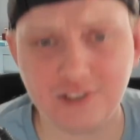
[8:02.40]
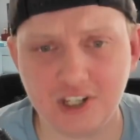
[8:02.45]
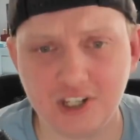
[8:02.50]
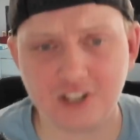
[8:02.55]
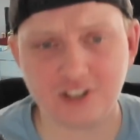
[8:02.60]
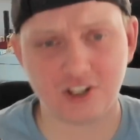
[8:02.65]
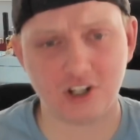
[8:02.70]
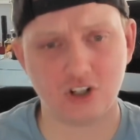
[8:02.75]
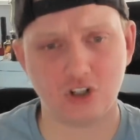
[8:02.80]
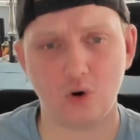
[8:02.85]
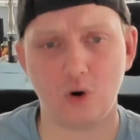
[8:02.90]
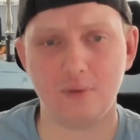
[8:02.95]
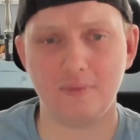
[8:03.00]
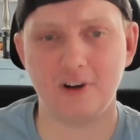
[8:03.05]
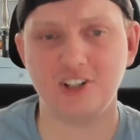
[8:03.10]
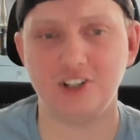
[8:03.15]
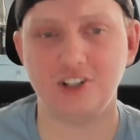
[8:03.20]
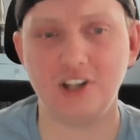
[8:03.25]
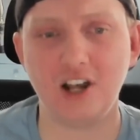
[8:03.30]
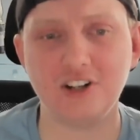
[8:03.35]
Zeke's going to score a
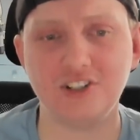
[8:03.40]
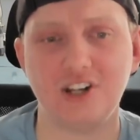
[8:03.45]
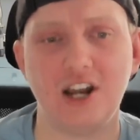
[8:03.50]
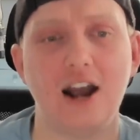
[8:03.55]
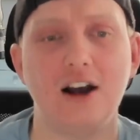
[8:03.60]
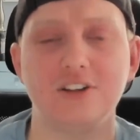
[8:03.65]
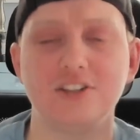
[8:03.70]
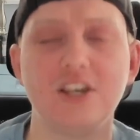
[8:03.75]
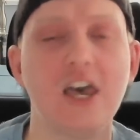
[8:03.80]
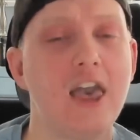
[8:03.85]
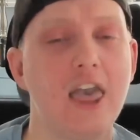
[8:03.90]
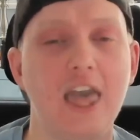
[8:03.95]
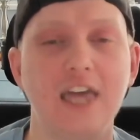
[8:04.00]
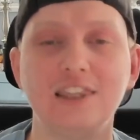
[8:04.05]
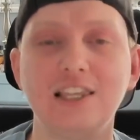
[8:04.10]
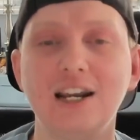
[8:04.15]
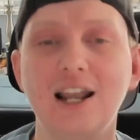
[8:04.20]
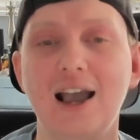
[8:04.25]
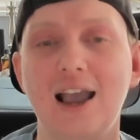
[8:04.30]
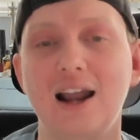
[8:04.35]
bunch of touchdowns. And
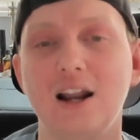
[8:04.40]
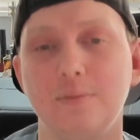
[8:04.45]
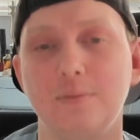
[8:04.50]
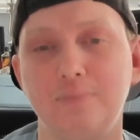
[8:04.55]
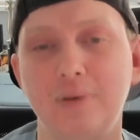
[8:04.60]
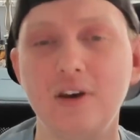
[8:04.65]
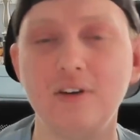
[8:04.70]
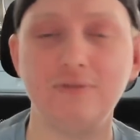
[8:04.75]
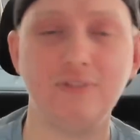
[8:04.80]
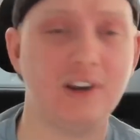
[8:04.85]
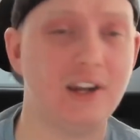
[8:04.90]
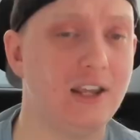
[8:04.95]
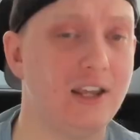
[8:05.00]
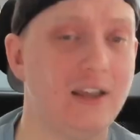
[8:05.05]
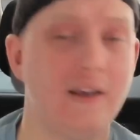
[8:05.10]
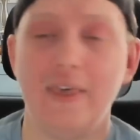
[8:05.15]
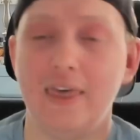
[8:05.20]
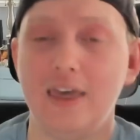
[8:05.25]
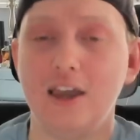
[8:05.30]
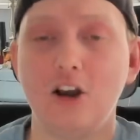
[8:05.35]
then I had
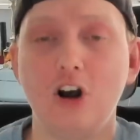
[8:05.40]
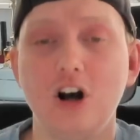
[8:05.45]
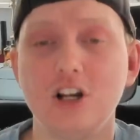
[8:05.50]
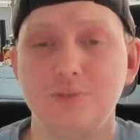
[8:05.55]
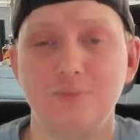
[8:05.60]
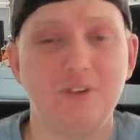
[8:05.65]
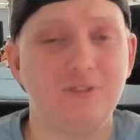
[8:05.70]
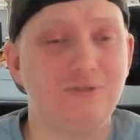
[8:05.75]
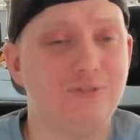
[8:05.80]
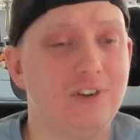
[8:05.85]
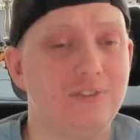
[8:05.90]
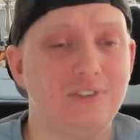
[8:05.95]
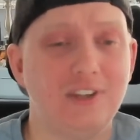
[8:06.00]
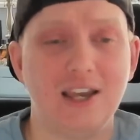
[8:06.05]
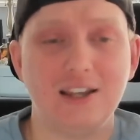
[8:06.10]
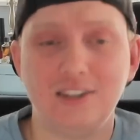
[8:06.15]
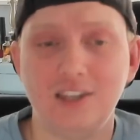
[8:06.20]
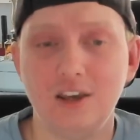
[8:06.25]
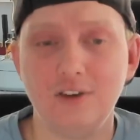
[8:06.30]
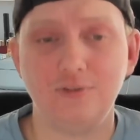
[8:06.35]
epiphany. It cost me 50
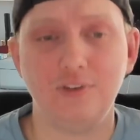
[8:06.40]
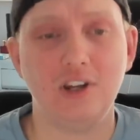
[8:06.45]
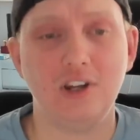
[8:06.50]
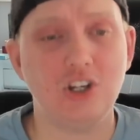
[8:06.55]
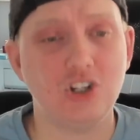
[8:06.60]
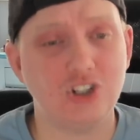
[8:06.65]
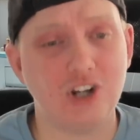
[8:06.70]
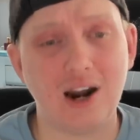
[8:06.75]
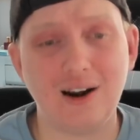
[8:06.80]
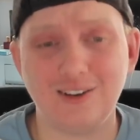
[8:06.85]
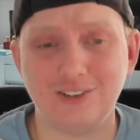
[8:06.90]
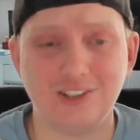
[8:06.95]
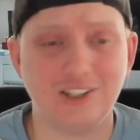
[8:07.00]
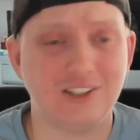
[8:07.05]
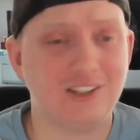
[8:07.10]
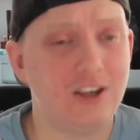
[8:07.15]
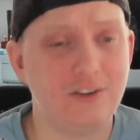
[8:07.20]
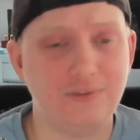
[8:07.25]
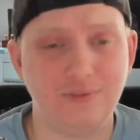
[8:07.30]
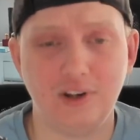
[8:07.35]
at Tiffany. Shout out to
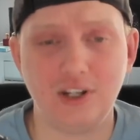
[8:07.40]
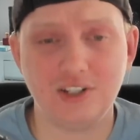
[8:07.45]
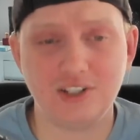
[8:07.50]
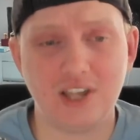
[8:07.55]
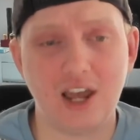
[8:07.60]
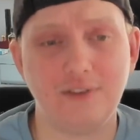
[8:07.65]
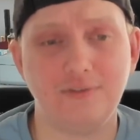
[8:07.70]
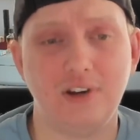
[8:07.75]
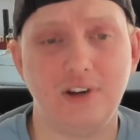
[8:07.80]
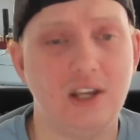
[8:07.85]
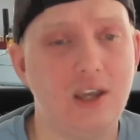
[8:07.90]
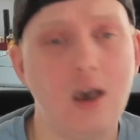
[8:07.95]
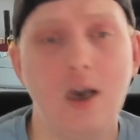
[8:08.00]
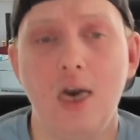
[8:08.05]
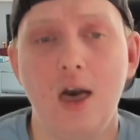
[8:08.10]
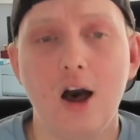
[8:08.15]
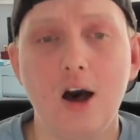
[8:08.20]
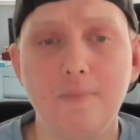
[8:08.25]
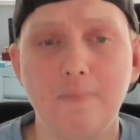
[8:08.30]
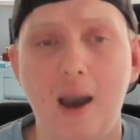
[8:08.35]
Tiffany Stephanie
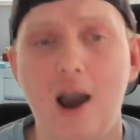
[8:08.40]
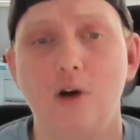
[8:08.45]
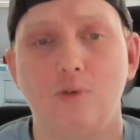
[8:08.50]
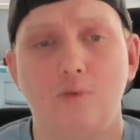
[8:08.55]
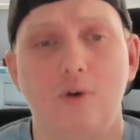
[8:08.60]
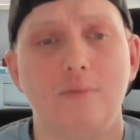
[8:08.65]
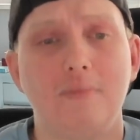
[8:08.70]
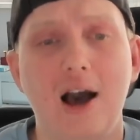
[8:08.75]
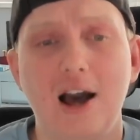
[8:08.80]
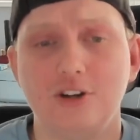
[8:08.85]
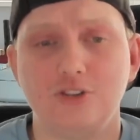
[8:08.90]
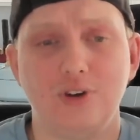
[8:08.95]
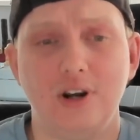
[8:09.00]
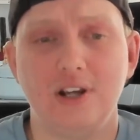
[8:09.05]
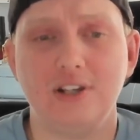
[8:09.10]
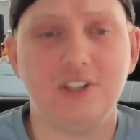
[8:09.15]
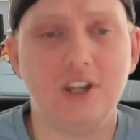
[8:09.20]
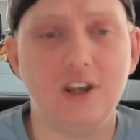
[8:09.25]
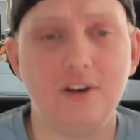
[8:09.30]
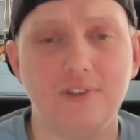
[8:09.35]
about
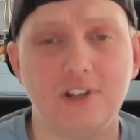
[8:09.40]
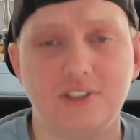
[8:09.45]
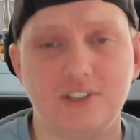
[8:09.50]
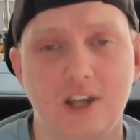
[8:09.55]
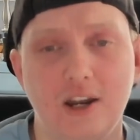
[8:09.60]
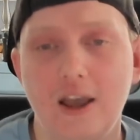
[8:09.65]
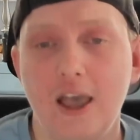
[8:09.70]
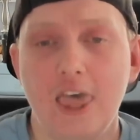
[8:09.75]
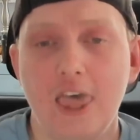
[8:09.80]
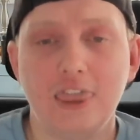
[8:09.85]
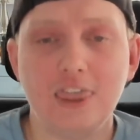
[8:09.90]
Rhamondre Stevenson.